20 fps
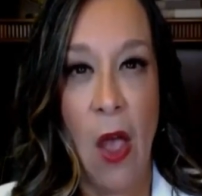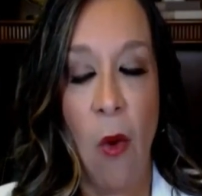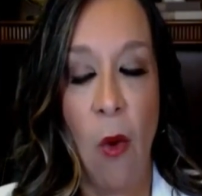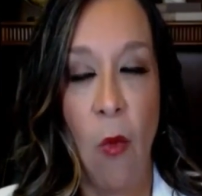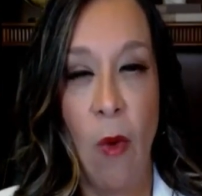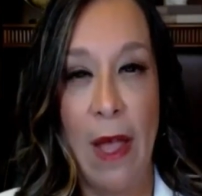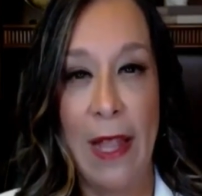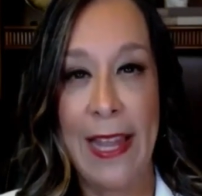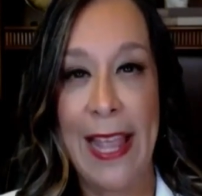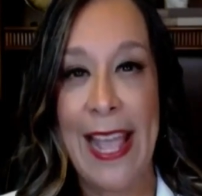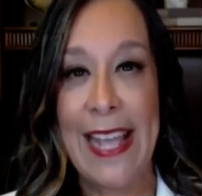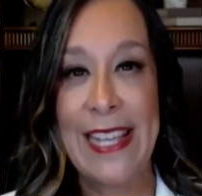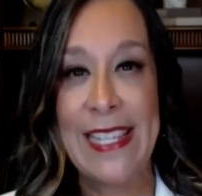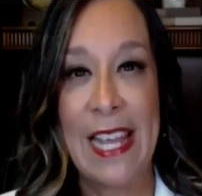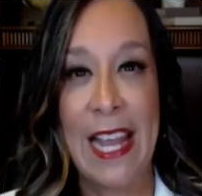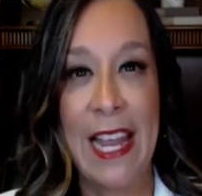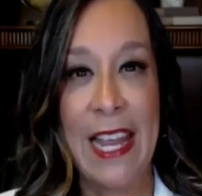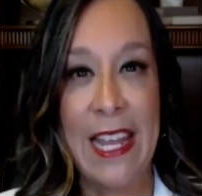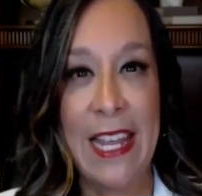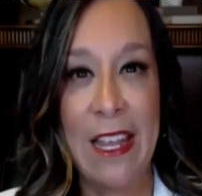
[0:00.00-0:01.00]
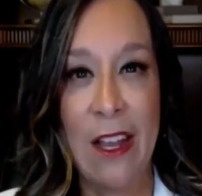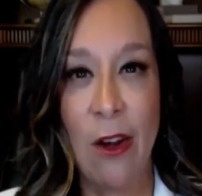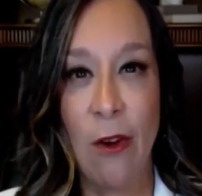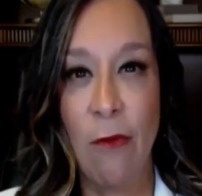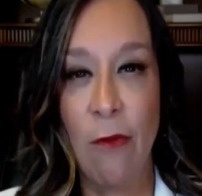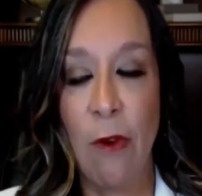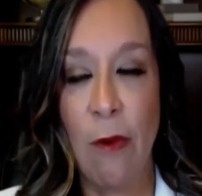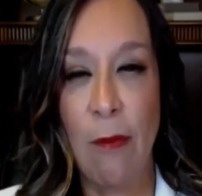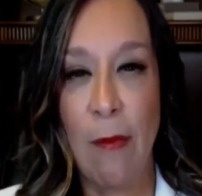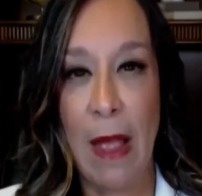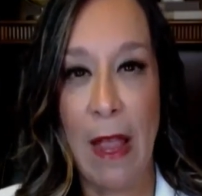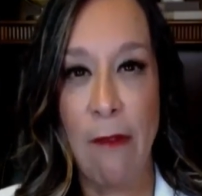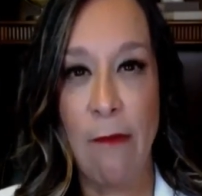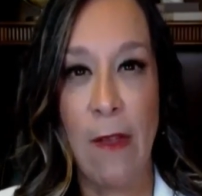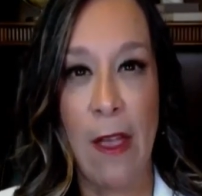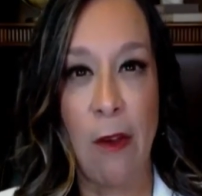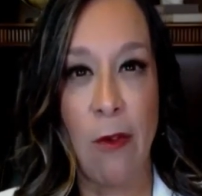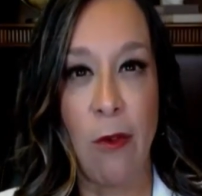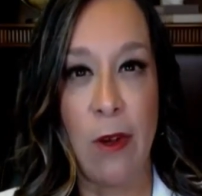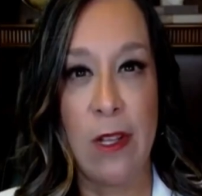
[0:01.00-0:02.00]
Well, as I hear from my
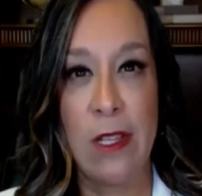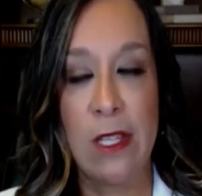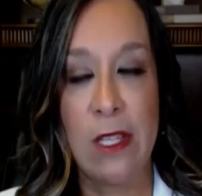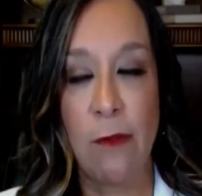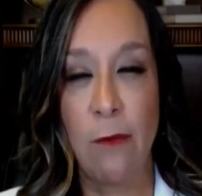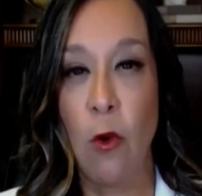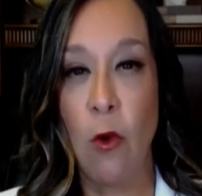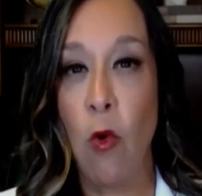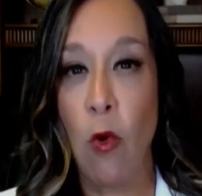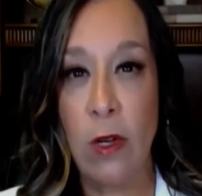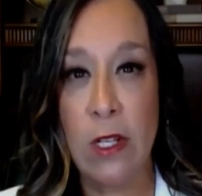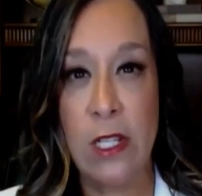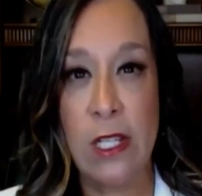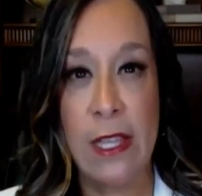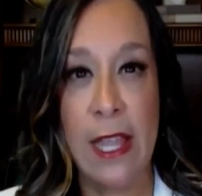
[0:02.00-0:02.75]
veterans, of course,